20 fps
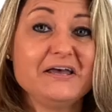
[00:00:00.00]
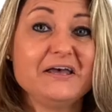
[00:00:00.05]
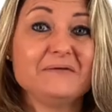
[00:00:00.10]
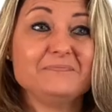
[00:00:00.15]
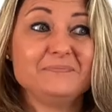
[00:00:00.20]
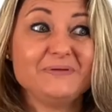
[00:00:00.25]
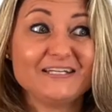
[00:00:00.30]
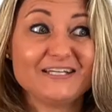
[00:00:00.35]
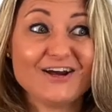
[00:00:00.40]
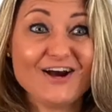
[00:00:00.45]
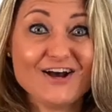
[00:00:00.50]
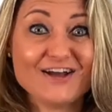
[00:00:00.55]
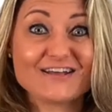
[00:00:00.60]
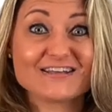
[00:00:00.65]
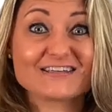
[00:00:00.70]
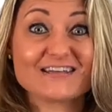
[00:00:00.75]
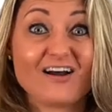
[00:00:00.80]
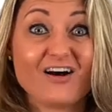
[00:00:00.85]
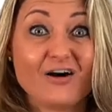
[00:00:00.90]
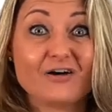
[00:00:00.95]

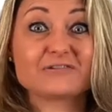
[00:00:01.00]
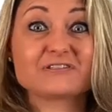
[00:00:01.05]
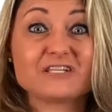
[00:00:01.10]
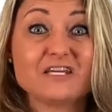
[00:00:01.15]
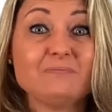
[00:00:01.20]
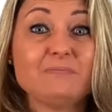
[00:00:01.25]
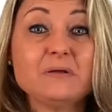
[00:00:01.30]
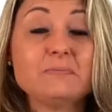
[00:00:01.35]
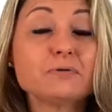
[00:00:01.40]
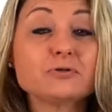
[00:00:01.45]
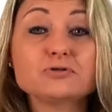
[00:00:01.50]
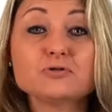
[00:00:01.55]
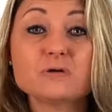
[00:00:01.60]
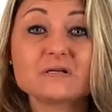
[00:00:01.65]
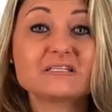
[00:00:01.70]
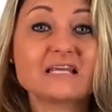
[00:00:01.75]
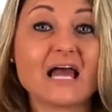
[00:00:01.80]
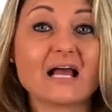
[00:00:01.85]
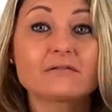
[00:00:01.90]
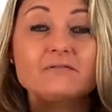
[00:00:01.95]
Because I'll see people do
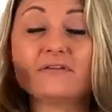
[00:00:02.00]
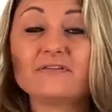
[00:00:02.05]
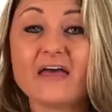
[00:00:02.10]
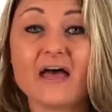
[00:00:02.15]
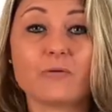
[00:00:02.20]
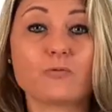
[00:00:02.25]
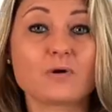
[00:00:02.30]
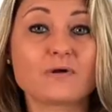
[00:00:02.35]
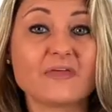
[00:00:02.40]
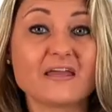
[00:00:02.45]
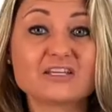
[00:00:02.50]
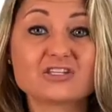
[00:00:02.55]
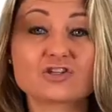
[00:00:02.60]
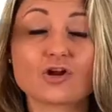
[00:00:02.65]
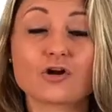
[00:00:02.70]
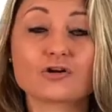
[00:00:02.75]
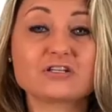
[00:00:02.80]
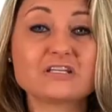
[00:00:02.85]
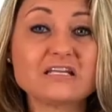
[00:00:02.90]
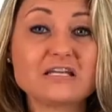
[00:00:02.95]
exactly that, where they
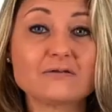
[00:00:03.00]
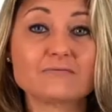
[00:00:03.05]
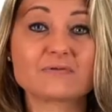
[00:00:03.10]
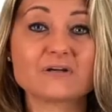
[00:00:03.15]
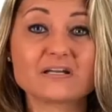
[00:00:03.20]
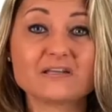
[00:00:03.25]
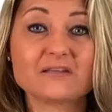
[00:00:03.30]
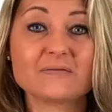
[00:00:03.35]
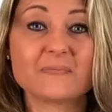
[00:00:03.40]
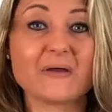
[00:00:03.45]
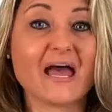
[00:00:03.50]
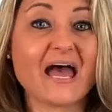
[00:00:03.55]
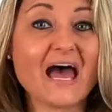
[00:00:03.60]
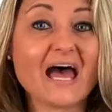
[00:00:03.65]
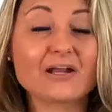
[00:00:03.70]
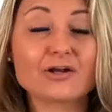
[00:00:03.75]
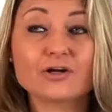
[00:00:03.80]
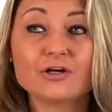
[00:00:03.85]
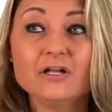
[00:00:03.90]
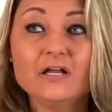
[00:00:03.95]
start to get rid of the
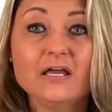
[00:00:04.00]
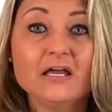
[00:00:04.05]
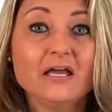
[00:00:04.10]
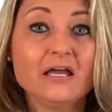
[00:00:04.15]
pattern,